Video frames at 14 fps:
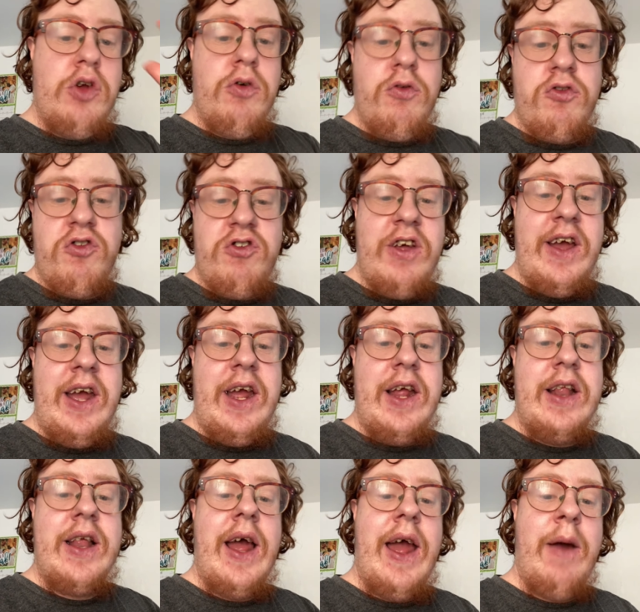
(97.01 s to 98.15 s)
you'll see
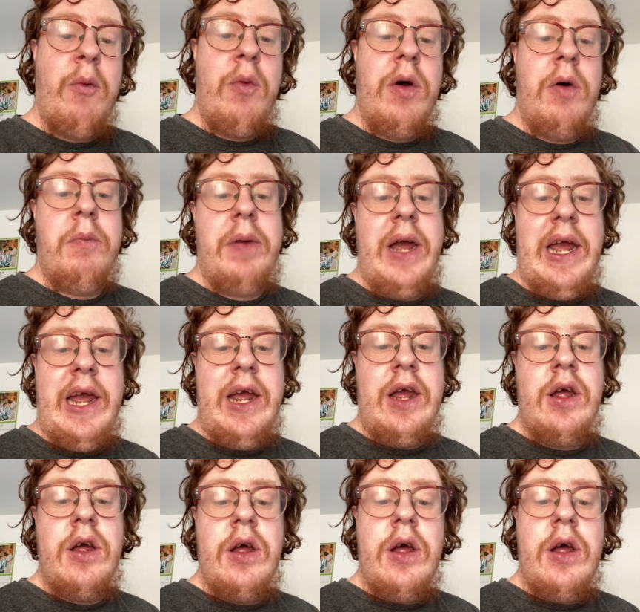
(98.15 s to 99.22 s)
there will be